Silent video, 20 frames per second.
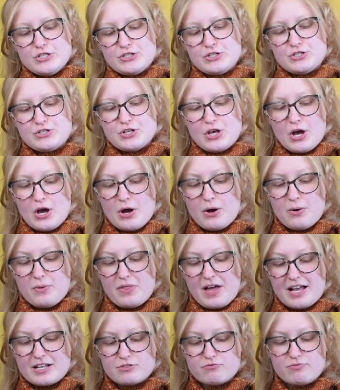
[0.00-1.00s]
so
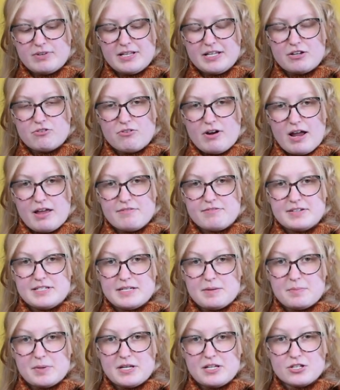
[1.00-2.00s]
that's really great for
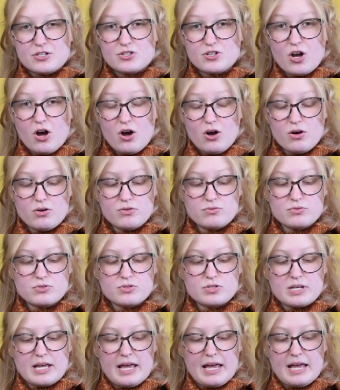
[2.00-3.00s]
dipping your
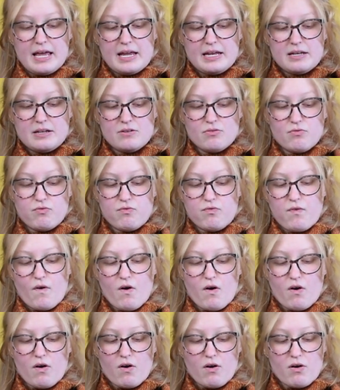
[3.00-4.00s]
toes in
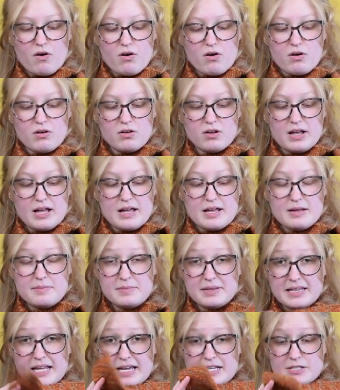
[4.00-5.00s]
for
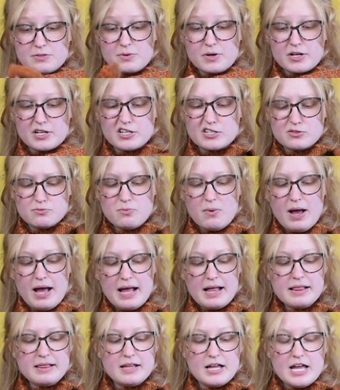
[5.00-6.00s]
lace work as
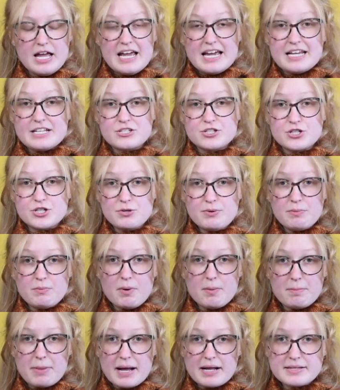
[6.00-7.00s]
well. It's a
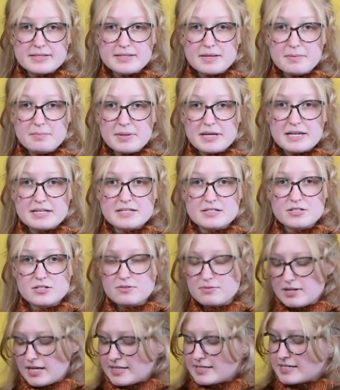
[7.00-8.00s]
2-in-1 pattern because I
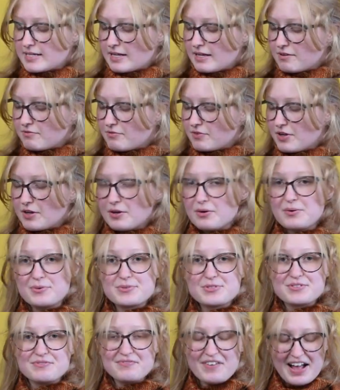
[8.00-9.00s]
do like to give you
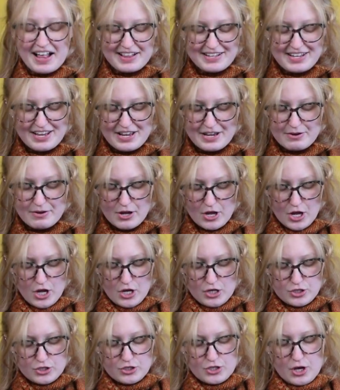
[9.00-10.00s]
some value.
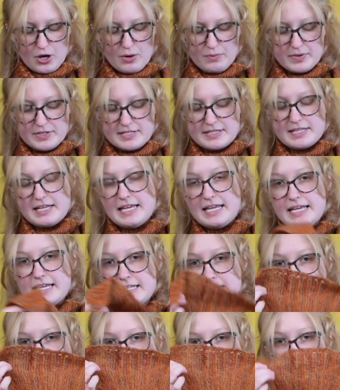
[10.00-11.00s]
So there's the
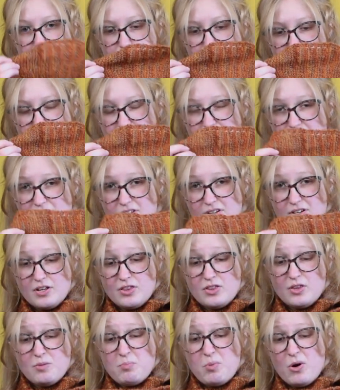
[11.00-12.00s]
easy version,
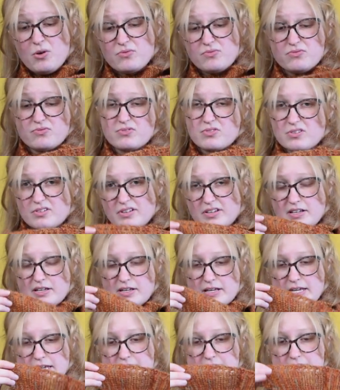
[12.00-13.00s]
they're both
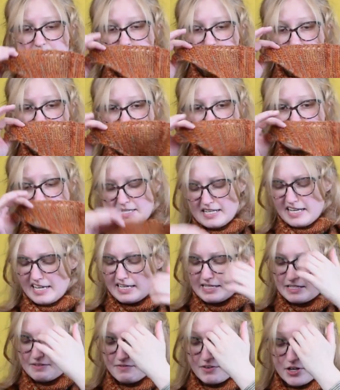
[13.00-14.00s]
easy, but this is the
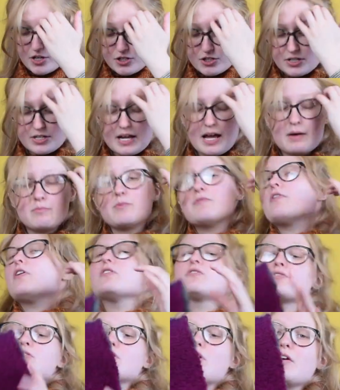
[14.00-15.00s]
easy version, and we've
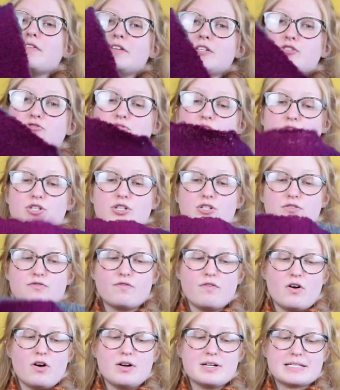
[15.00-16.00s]
also got the instructions
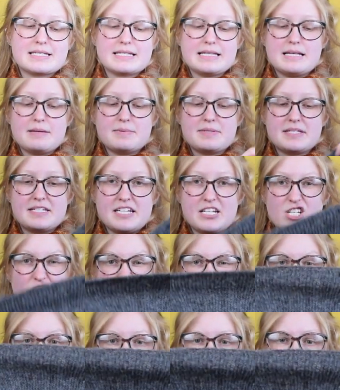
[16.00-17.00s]
for a slip stitch
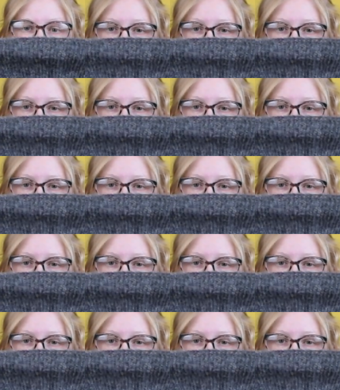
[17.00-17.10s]
edge.